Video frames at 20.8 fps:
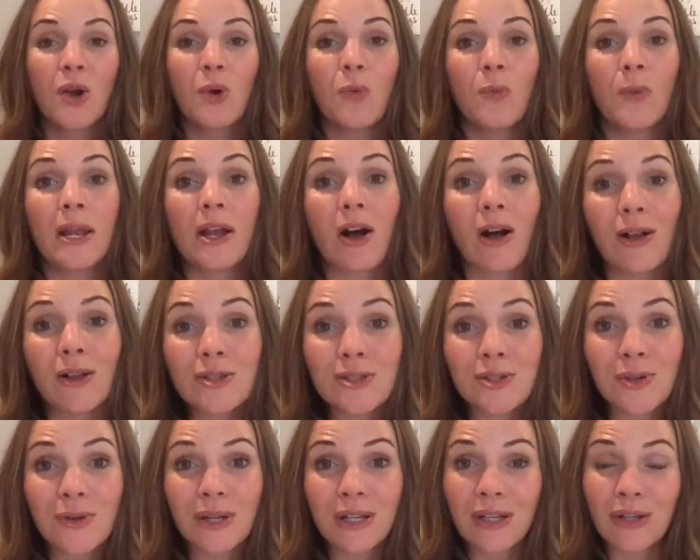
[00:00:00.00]
We
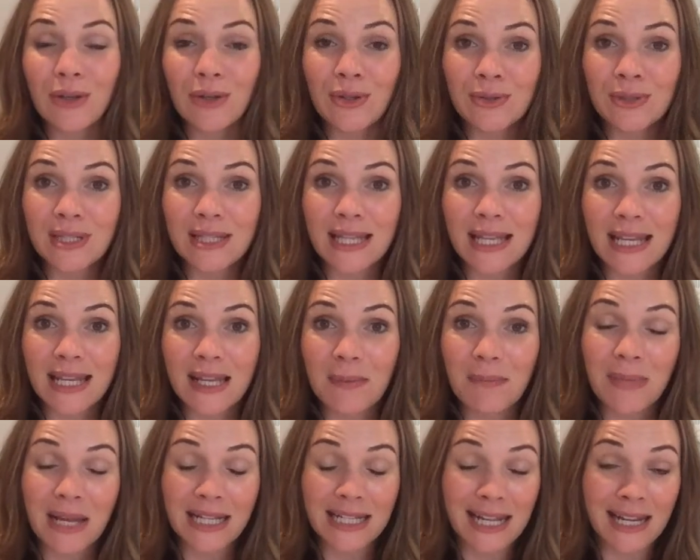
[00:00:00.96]
also could use the
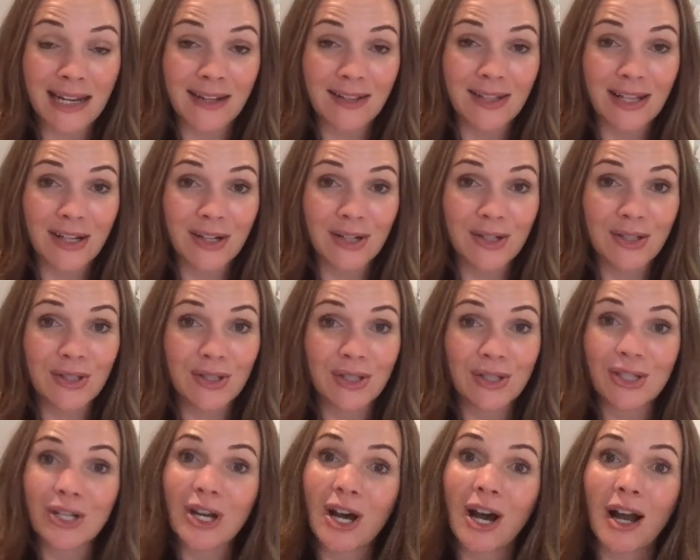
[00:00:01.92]
magnetic letters to
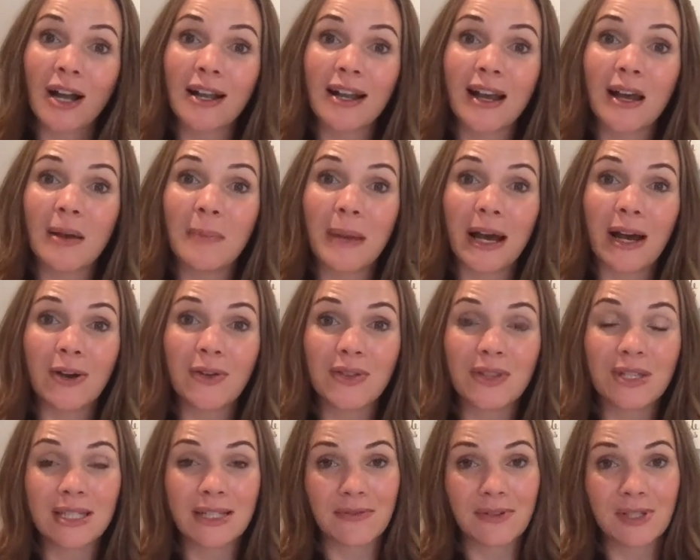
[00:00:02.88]
talk about
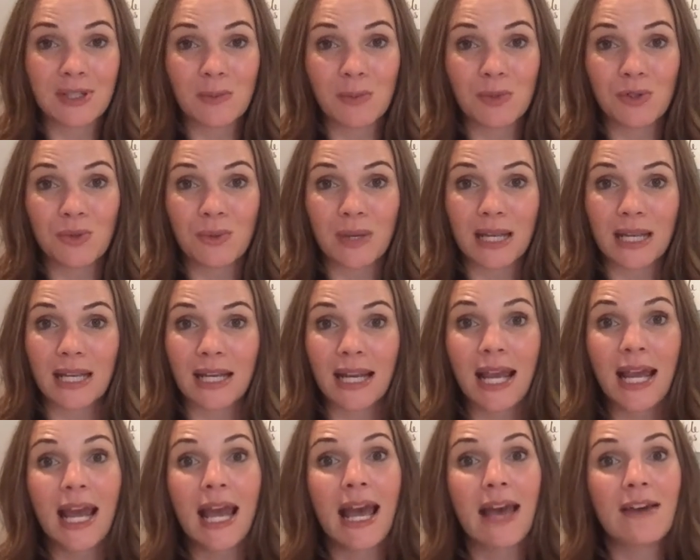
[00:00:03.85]
the difference between
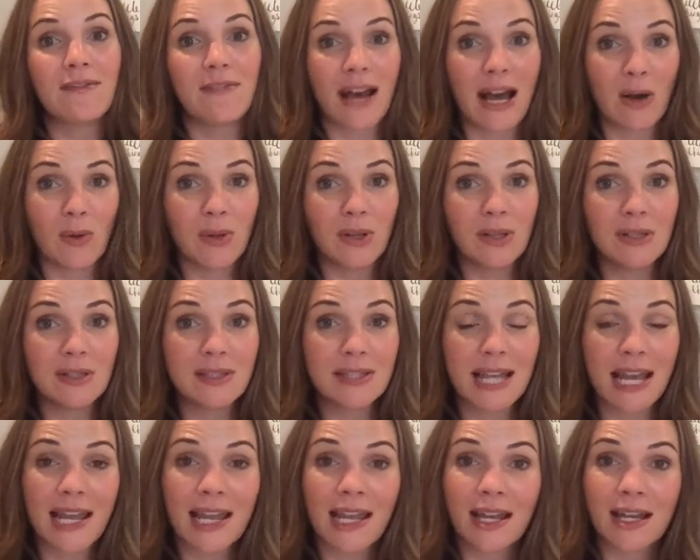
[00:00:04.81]
vowels
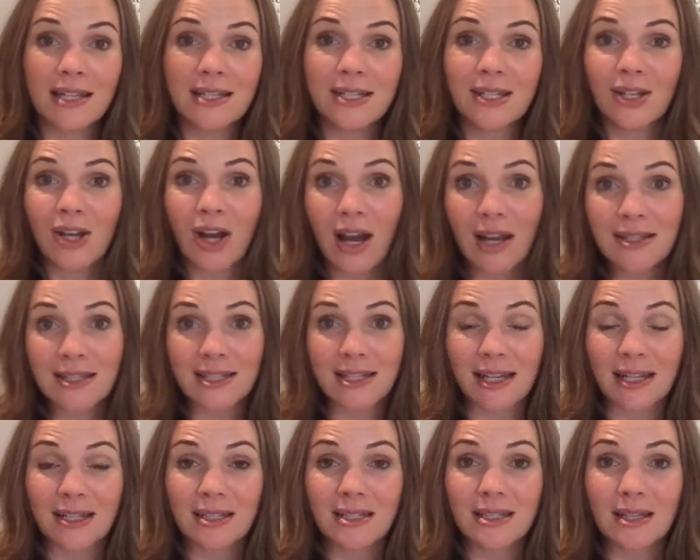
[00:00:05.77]
and
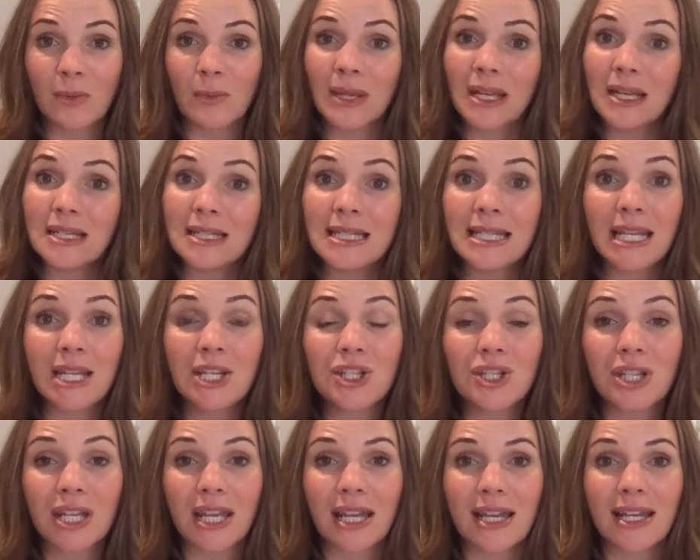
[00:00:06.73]
consonants. And we could
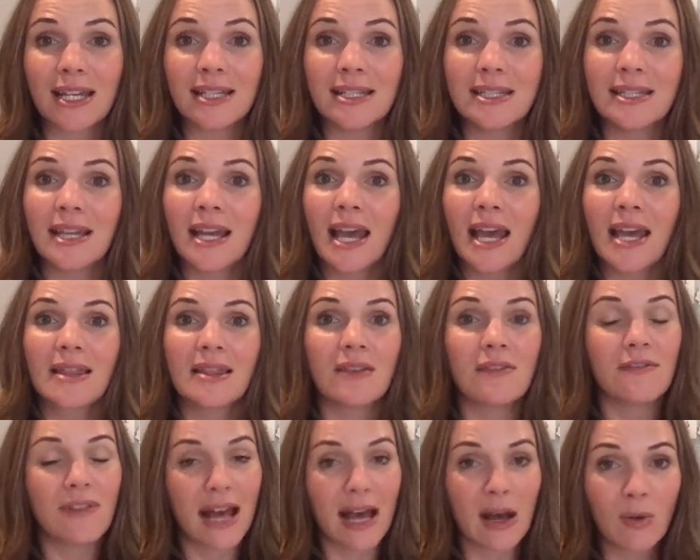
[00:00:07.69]
teach kids the
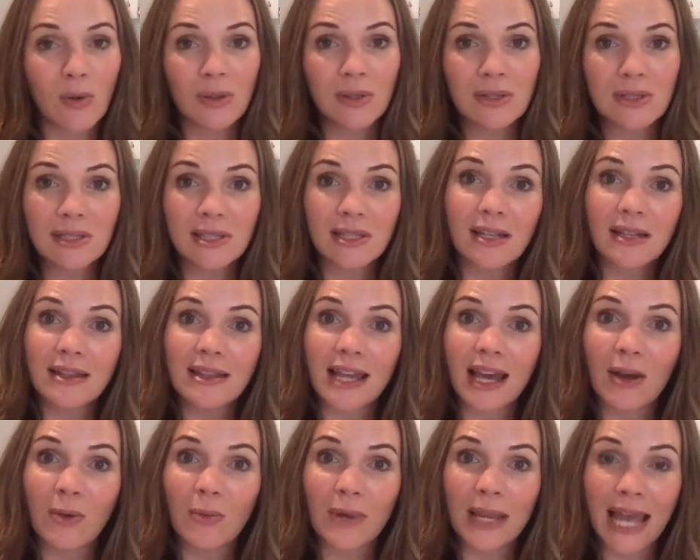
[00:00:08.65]
vowels
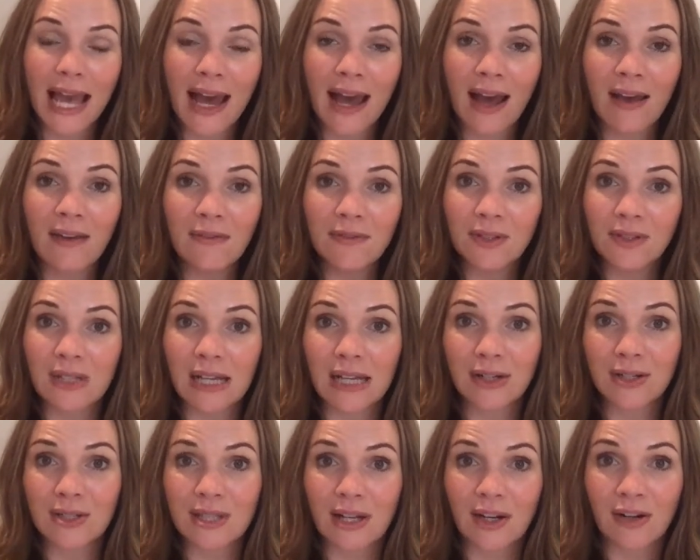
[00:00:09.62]
that we have, the
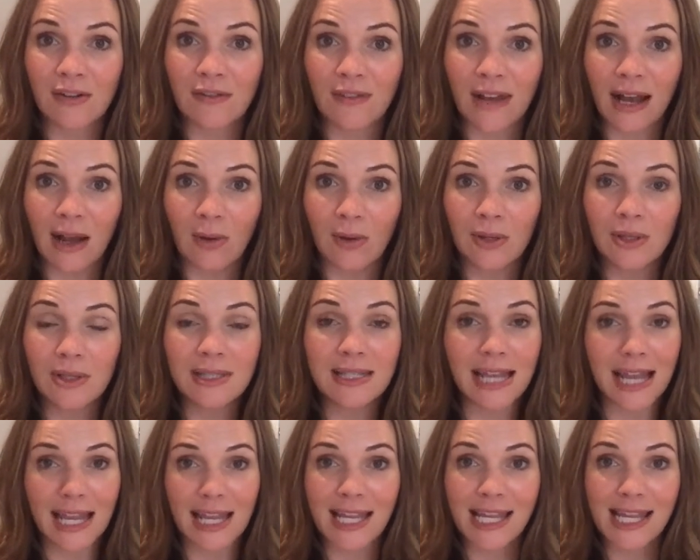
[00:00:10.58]
letters that are vowels,
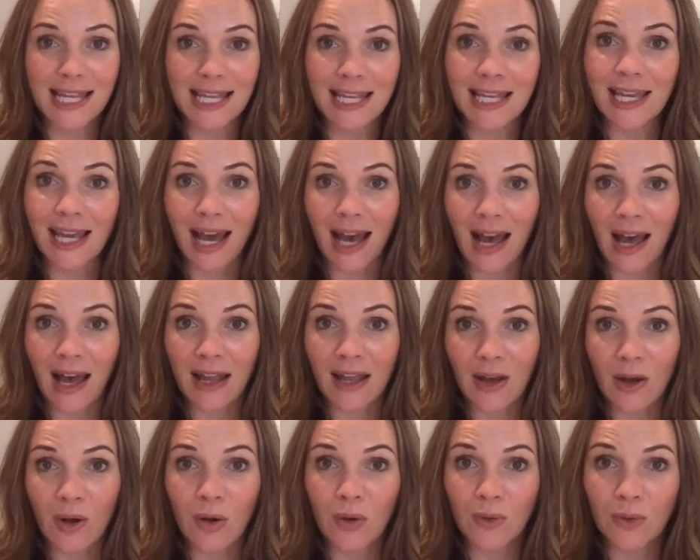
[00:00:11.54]
A, E, I,
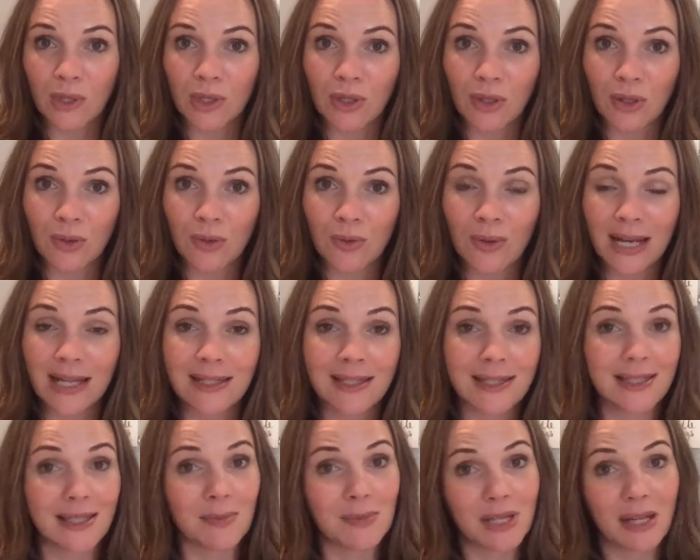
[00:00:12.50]
O, U, and
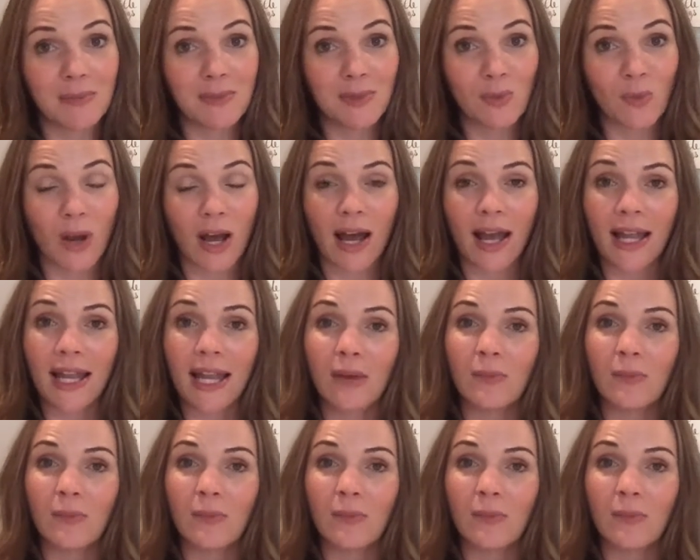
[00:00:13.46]
sometimes Y.